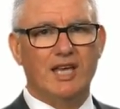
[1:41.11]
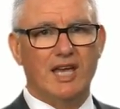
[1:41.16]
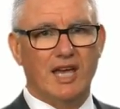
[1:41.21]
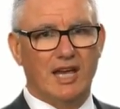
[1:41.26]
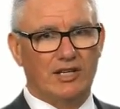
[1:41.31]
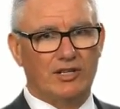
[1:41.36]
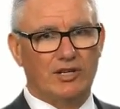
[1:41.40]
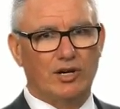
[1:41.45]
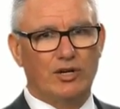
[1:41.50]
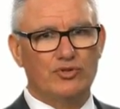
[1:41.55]

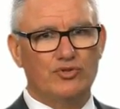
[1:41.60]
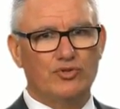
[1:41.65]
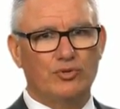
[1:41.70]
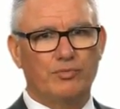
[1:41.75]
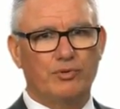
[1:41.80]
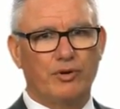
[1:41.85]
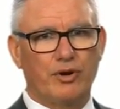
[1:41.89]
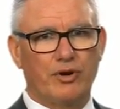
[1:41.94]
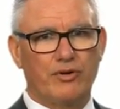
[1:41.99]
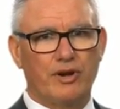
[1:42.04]
and cultural
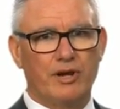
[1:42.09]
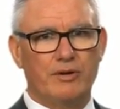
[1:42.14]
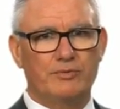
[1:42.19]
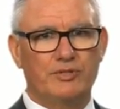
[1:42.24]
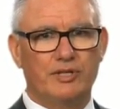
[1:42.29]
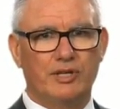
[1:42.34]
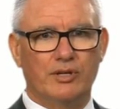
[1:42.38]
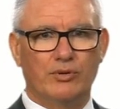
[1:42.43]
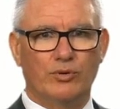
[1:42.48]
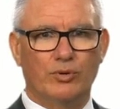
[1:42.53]
programs
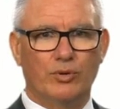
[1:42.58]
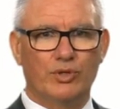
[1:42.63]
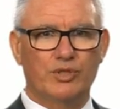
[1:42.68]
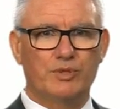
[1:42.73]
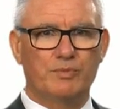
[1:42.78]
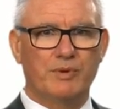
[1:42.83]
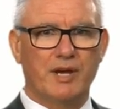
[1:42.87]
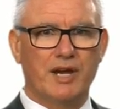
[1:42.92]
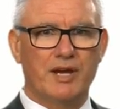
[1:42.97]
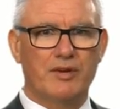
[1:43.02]
in Hawke's
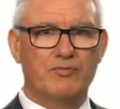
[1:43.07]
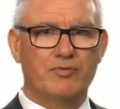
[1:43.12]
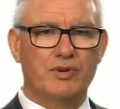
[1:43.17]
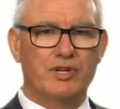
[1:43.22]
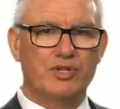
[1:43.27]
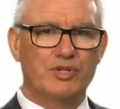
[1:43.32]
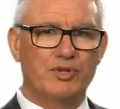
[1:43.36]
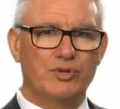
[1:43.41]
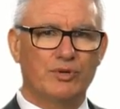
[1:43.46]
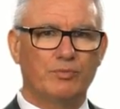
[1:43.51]
Bay
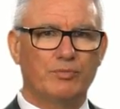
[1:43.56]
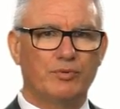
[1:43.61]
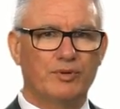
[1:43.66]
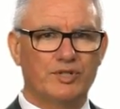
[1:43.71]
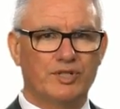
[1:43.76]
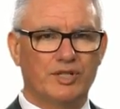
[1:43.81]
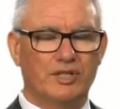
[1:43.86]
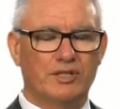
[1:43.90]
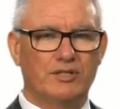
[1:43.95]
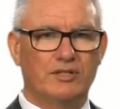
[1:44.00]
Regional
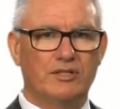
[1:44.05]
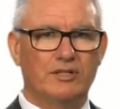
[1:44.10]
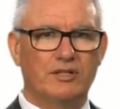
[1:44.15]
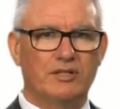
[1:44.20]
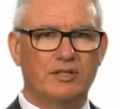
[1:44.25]
Prison.